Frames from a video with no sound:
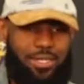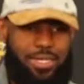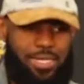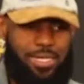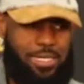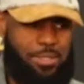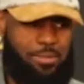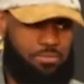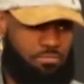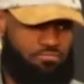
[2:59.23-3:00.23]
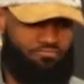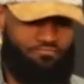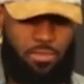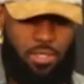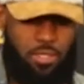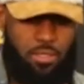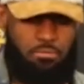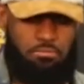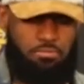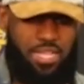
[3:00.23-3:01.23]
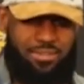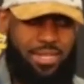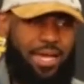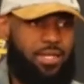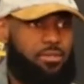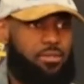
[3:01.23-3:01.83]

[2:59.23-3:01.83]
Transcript: that's not,